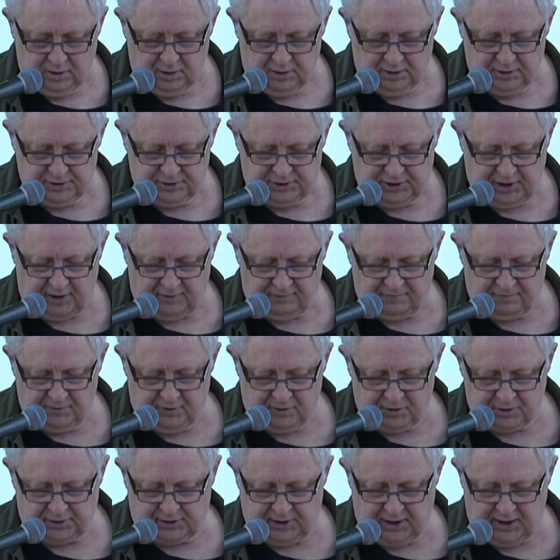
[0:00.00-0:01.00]
Chef
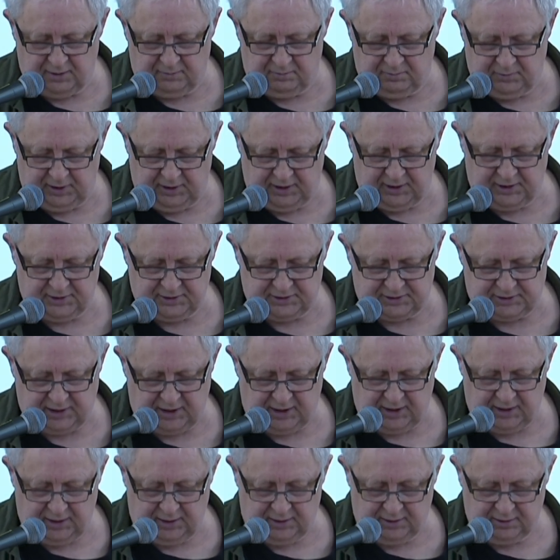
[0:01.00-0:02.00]
looked at me and
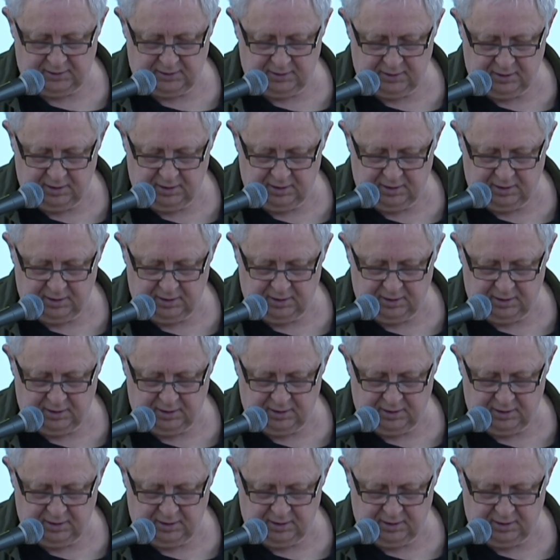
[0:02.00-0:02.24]
said,